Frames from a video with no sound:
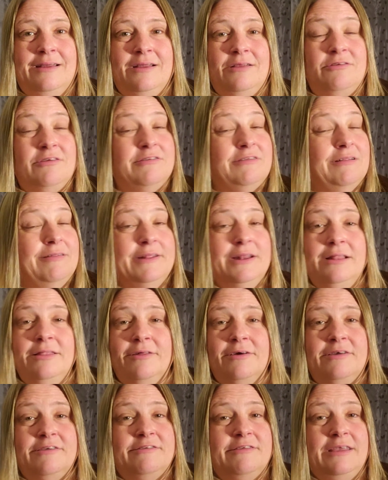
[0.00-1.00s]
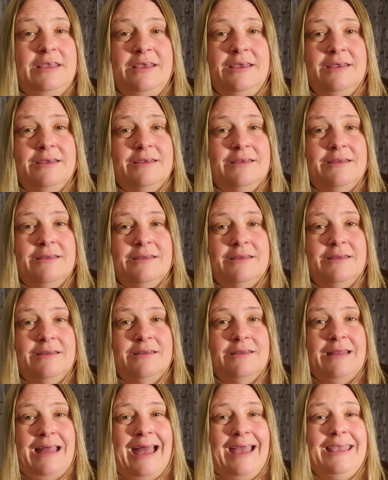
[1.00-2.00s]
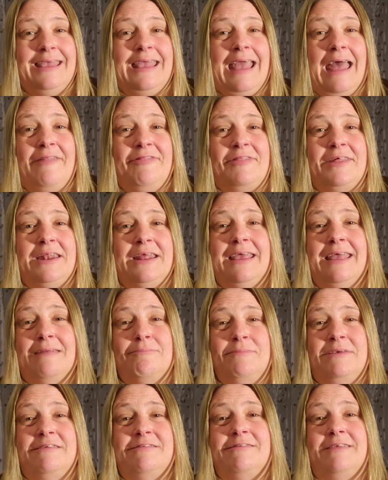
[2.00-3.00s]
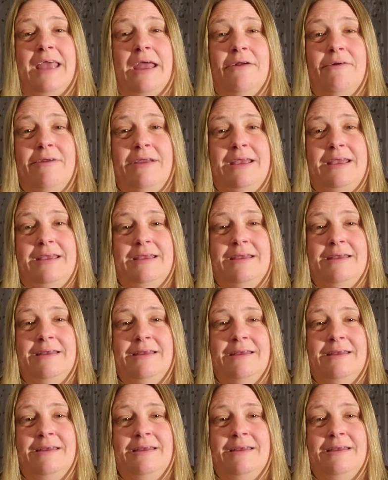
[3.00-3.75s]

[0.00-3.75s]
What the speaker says: Just a little look-see. I get that it can be scary.